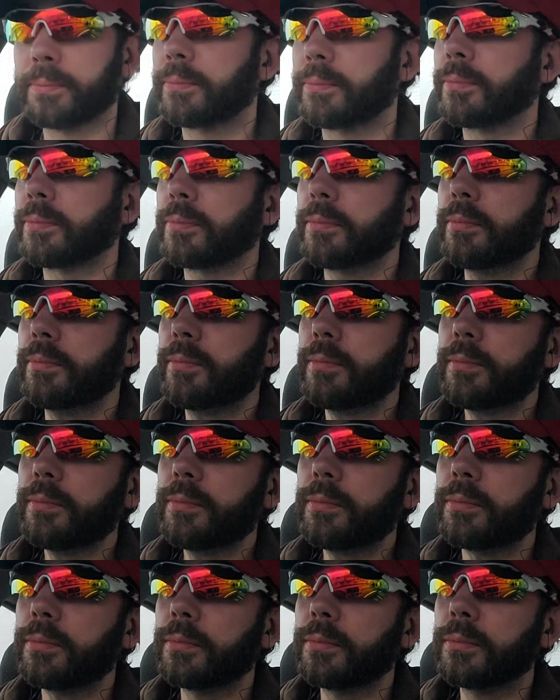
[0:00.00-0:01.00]

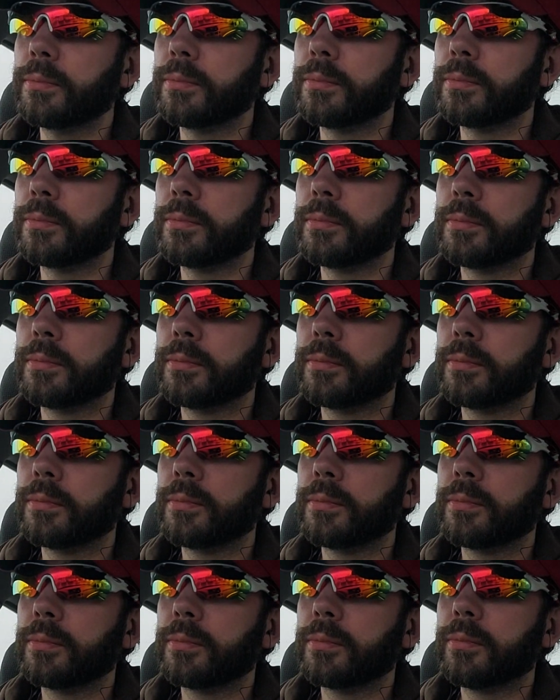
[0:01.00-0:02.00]

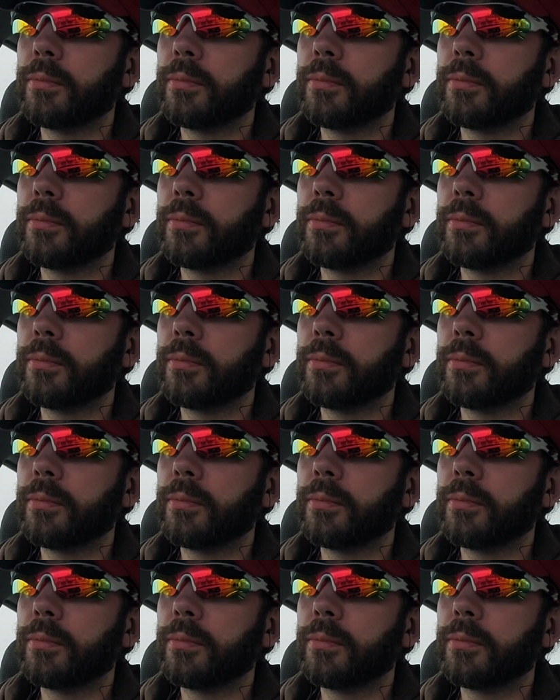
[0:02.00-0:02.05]
(no one is talking)